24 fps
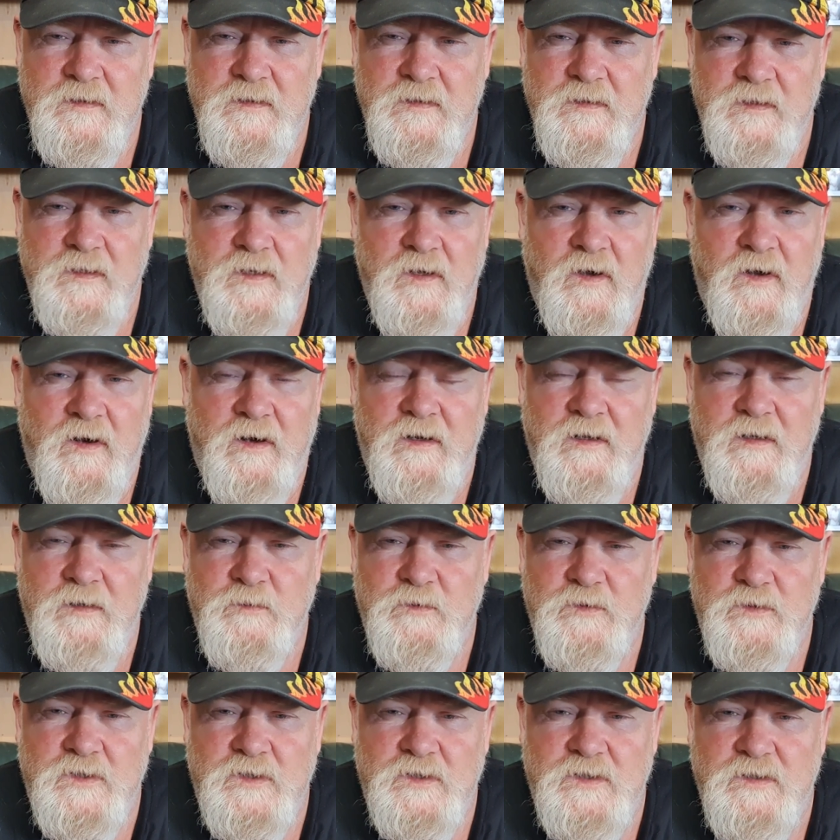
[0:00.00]
don't know, it
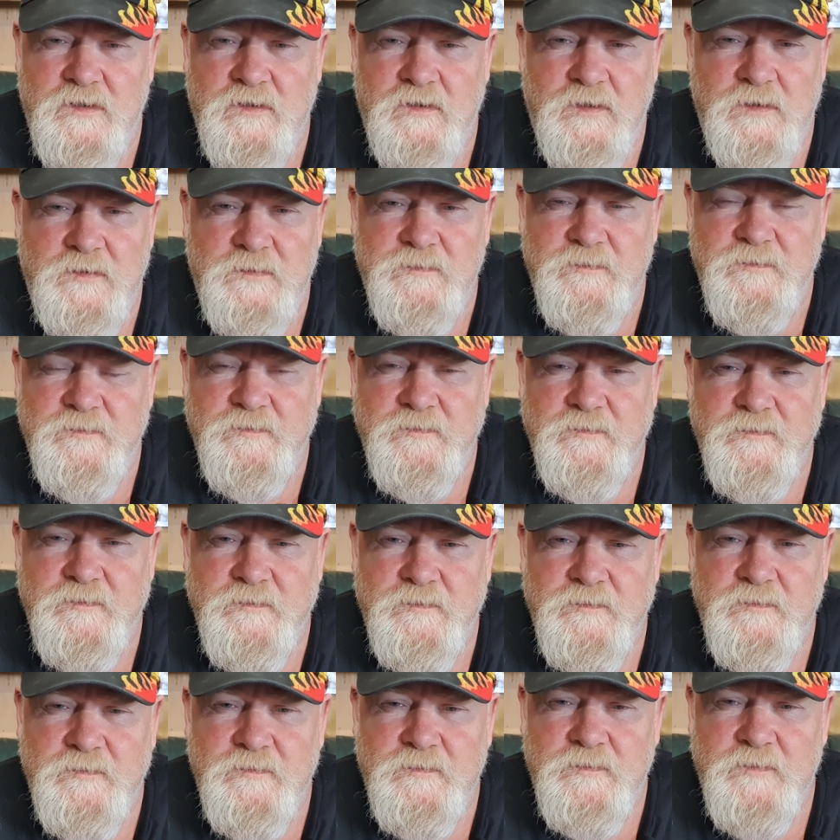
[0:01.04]
was just like
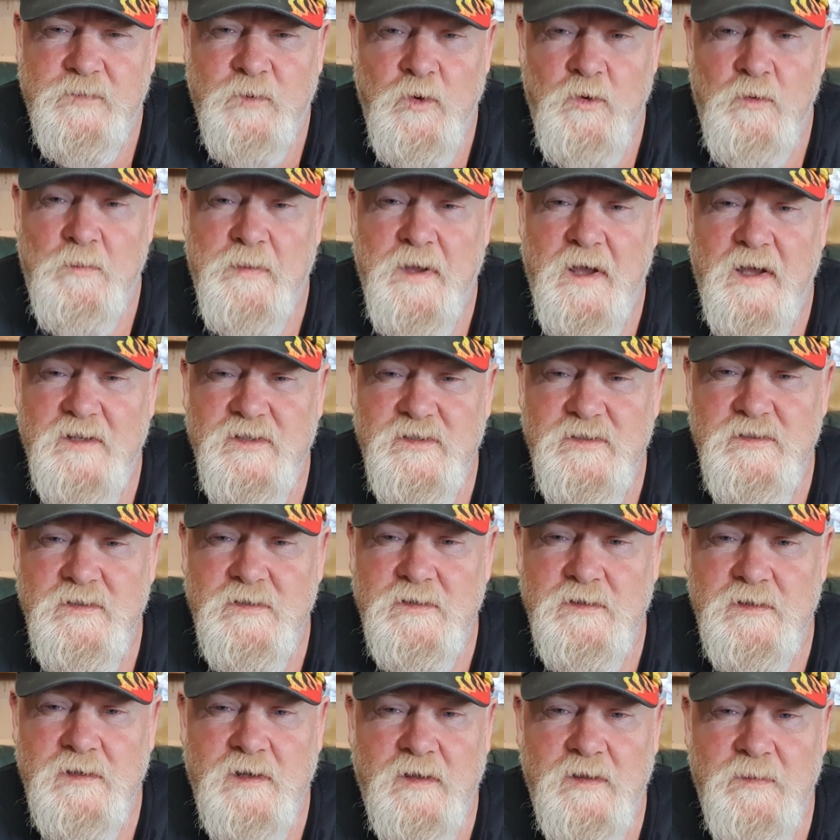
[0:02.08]
we were
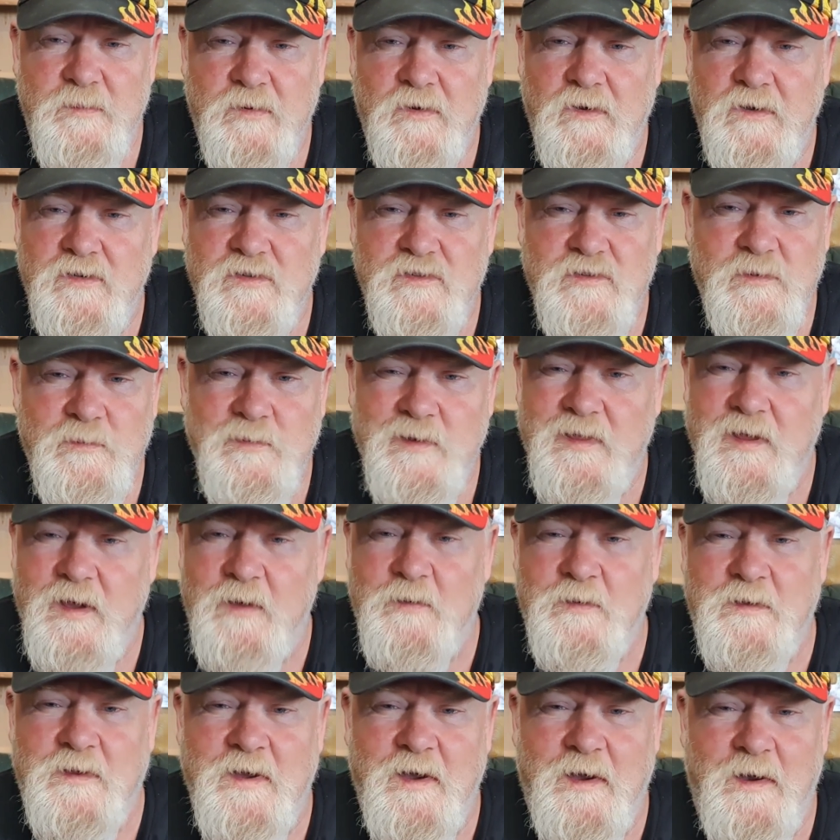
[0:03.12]
passengers, the bikes knew where they
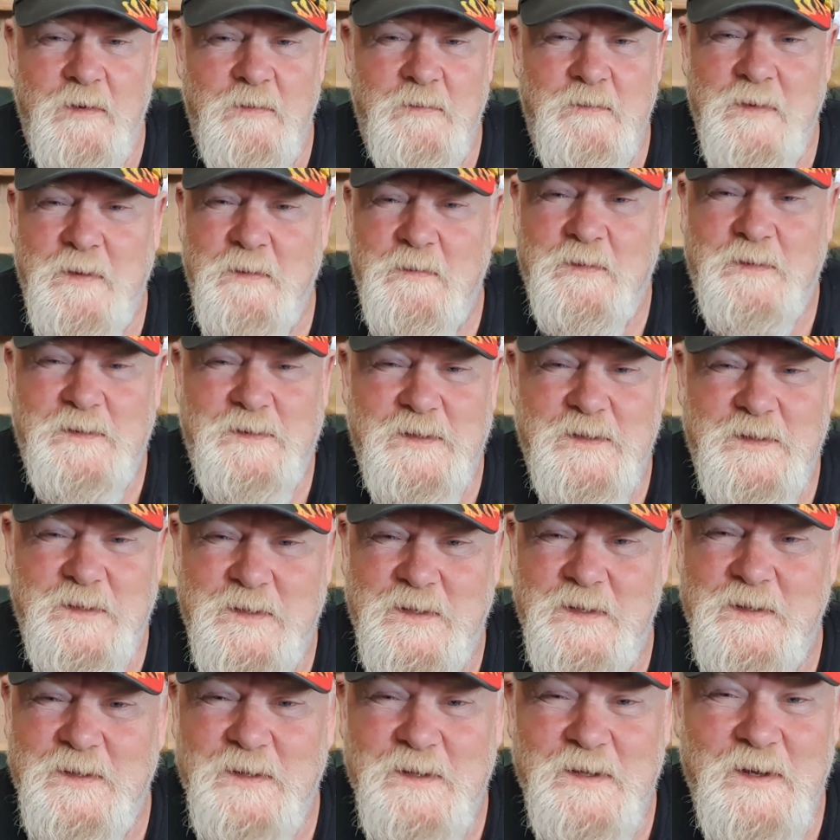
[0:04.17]
were going. We were just
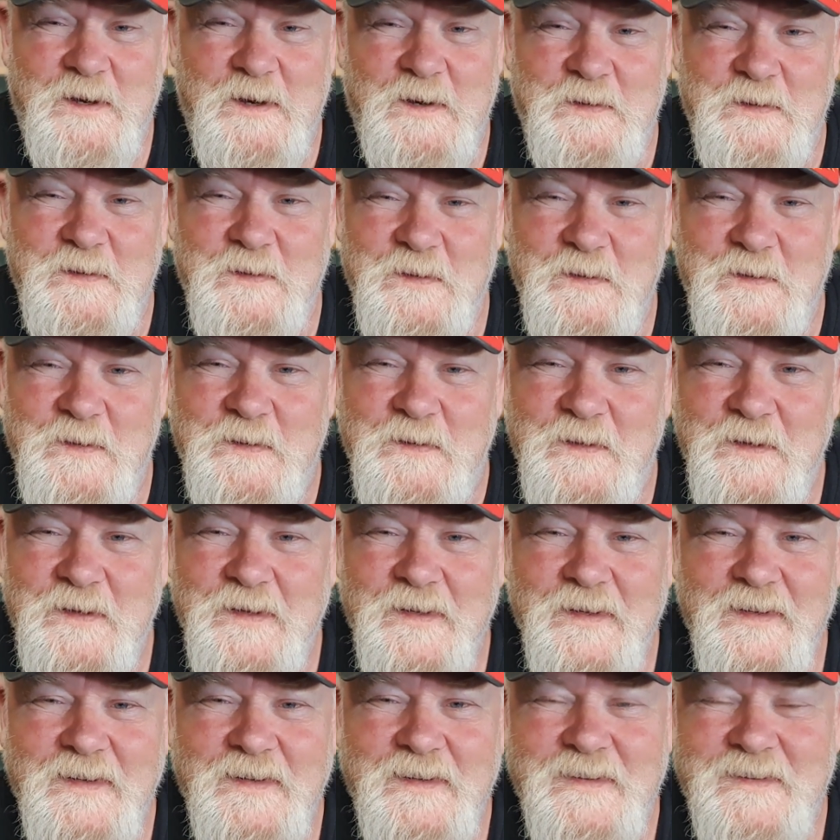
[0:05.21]
sitting there holding on. It
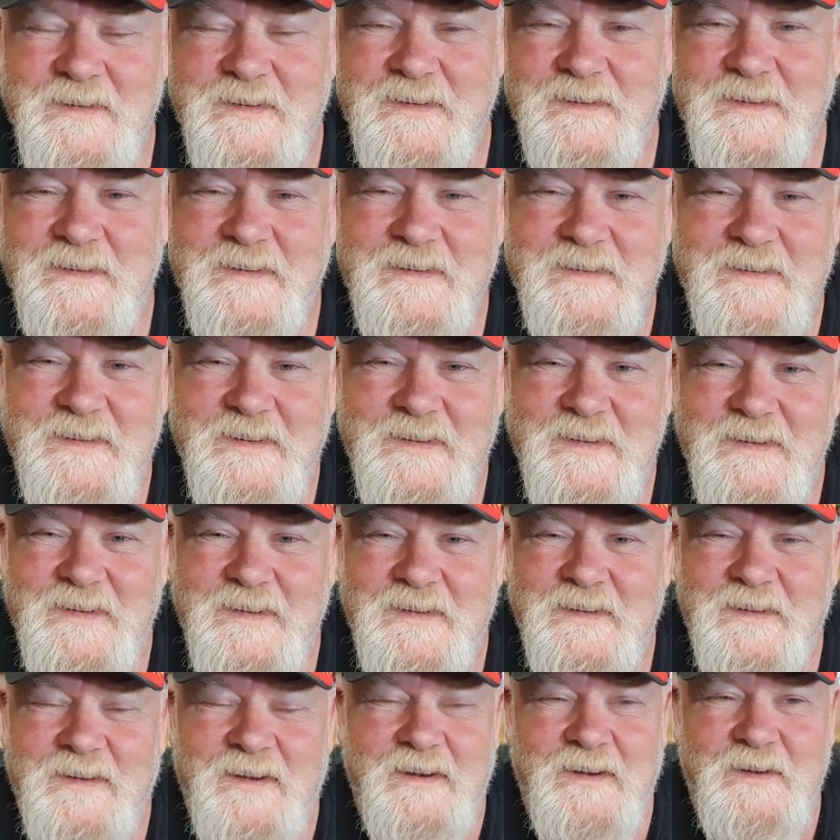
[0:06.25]

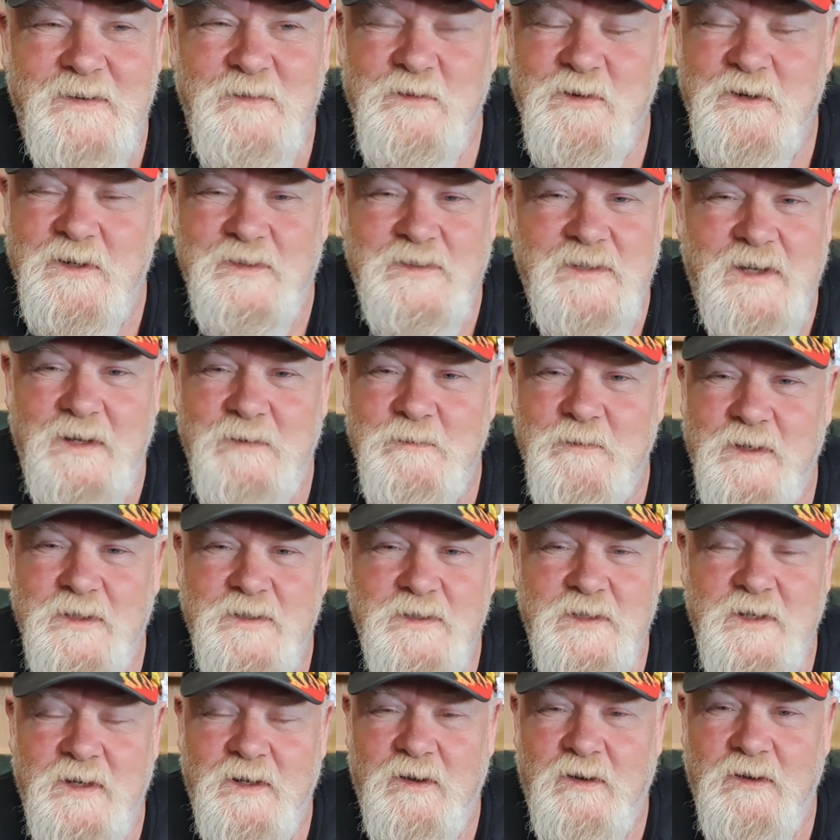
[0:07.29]
didn't really take
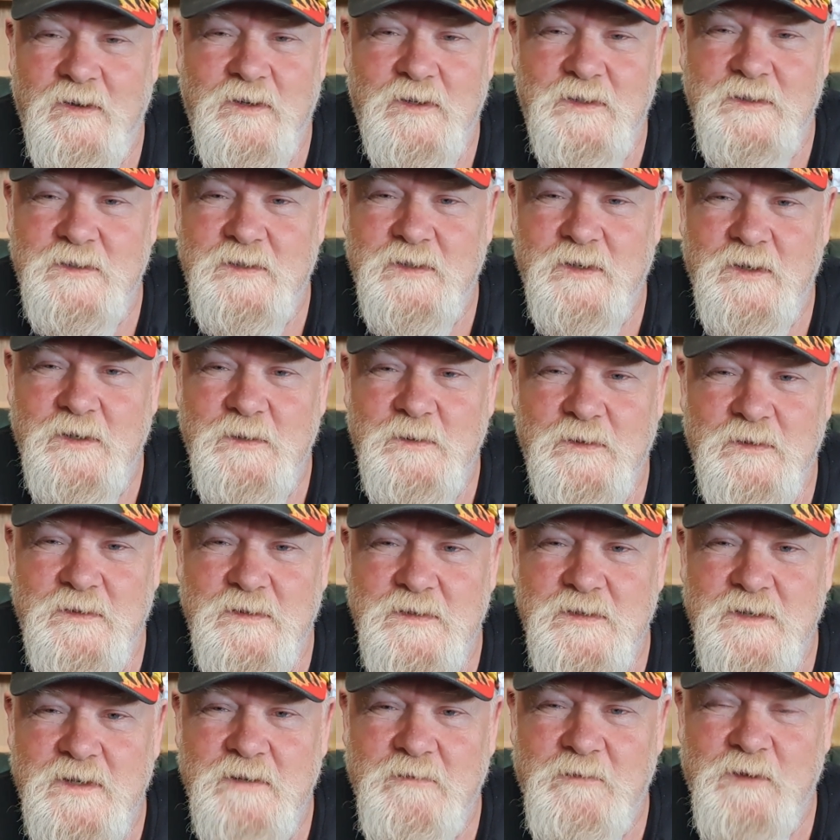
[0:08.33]
much, I couldn't tell you what the
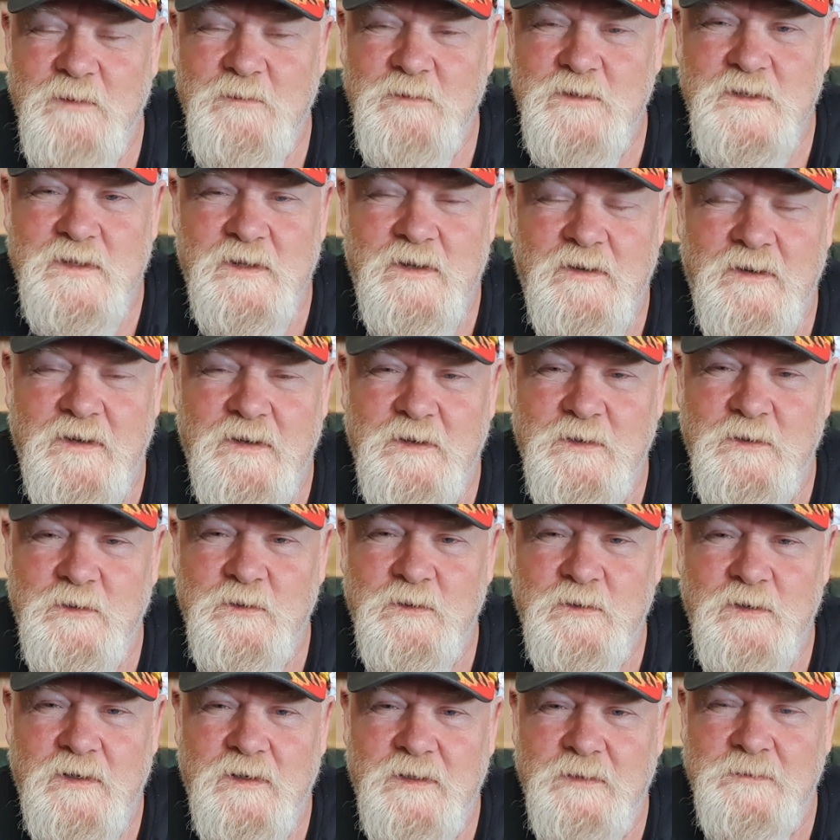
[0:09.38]
scenery was like
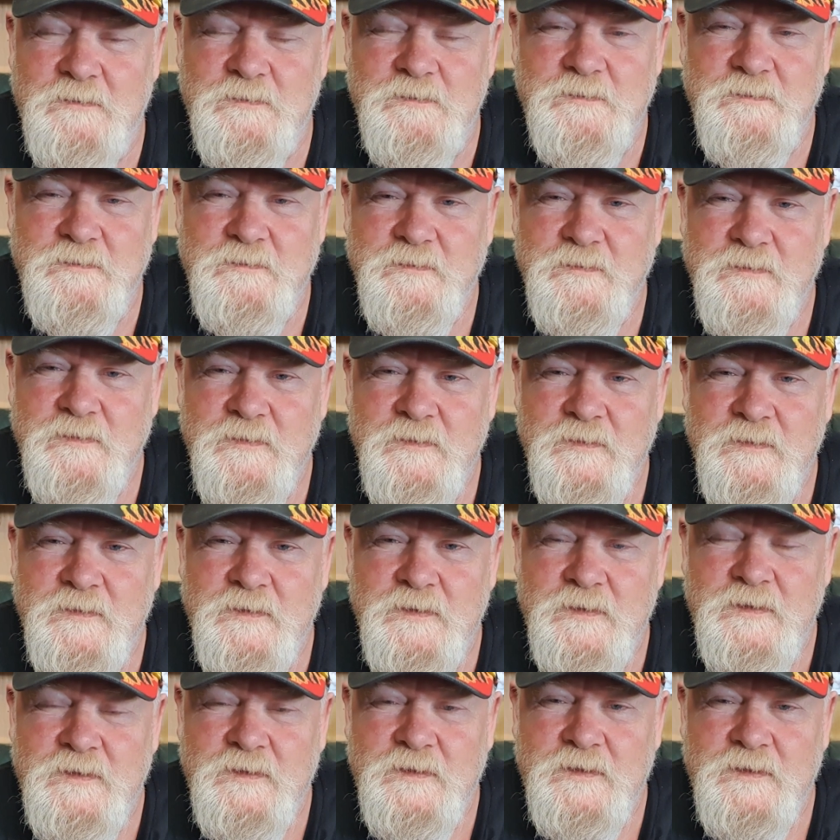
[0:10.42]
or
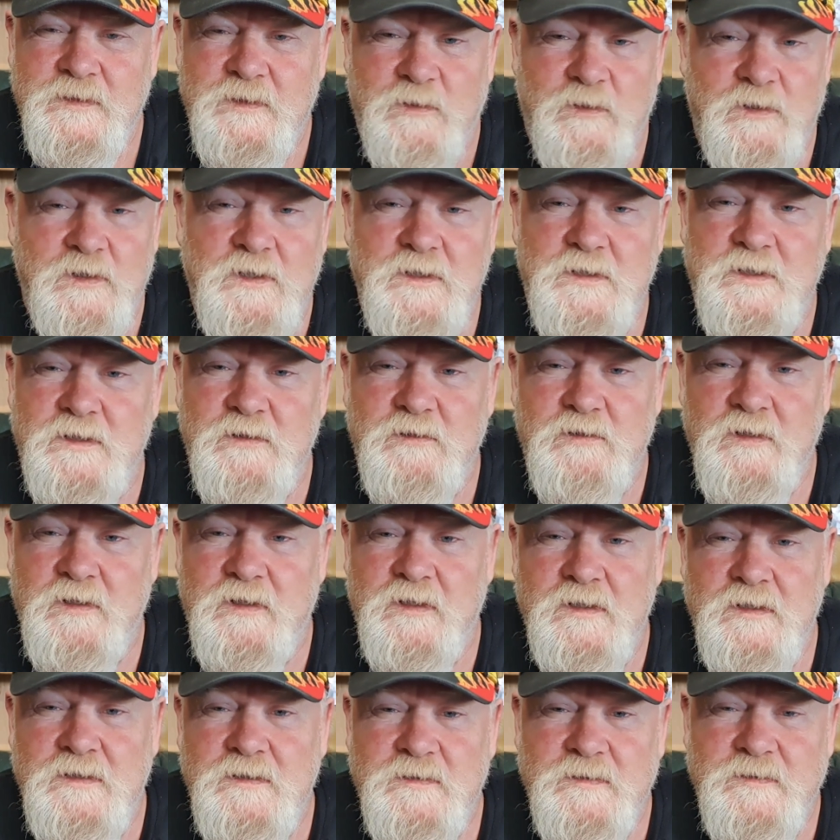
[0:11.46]
anything really